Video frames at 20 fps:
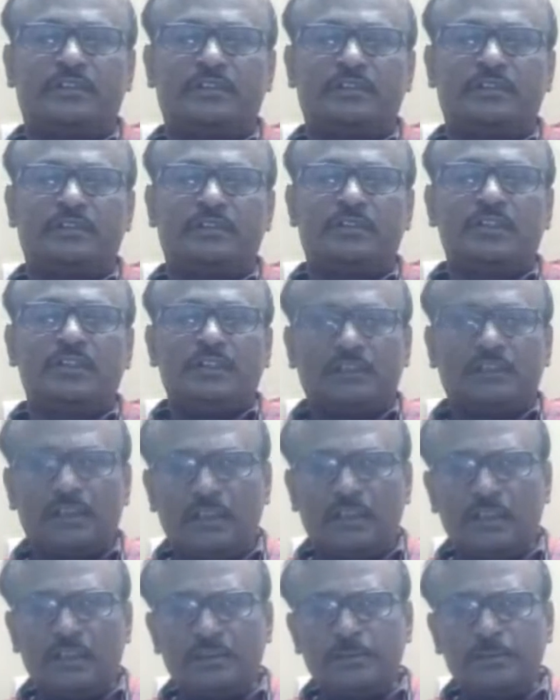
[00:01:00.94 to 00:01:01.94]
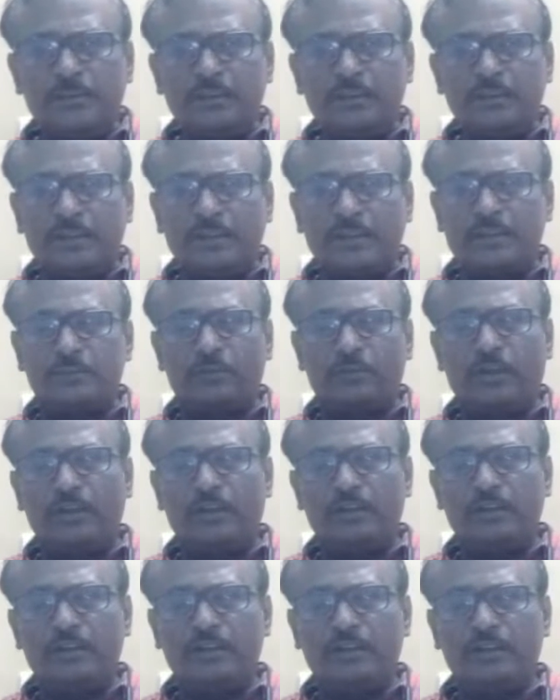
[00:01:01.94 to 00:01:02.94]
That has been clarified
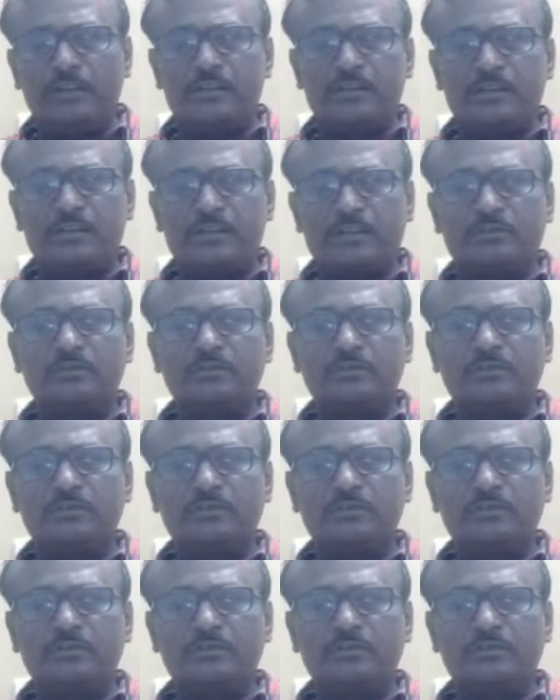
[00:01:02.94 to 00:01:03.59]
in Section 3.